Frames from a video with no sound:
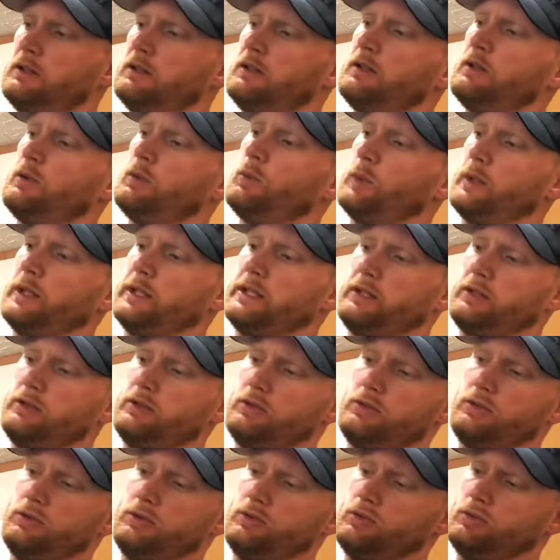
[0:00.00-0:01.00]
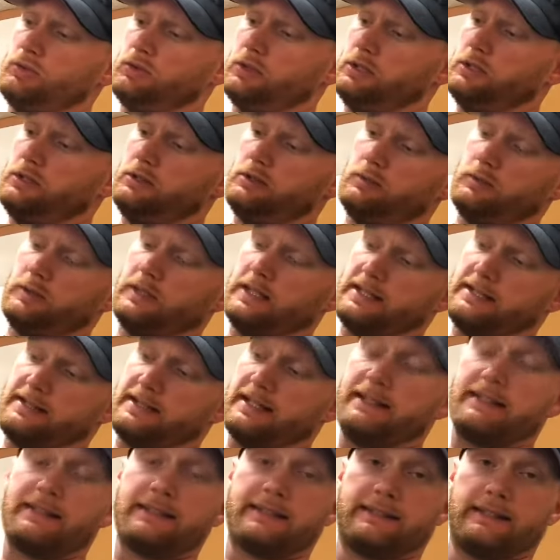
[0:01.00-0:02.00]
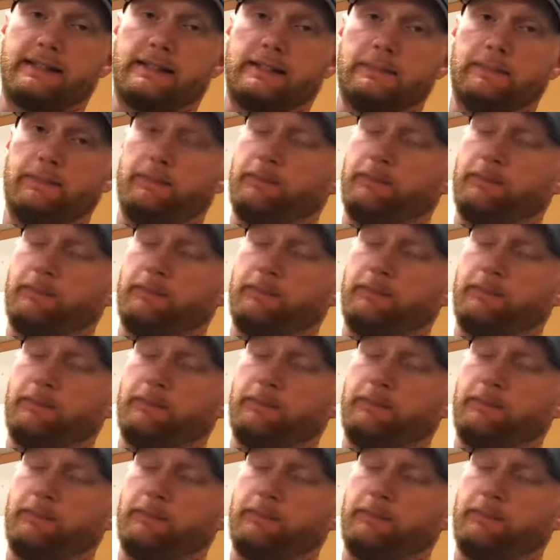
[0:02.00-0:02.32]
When I set this up,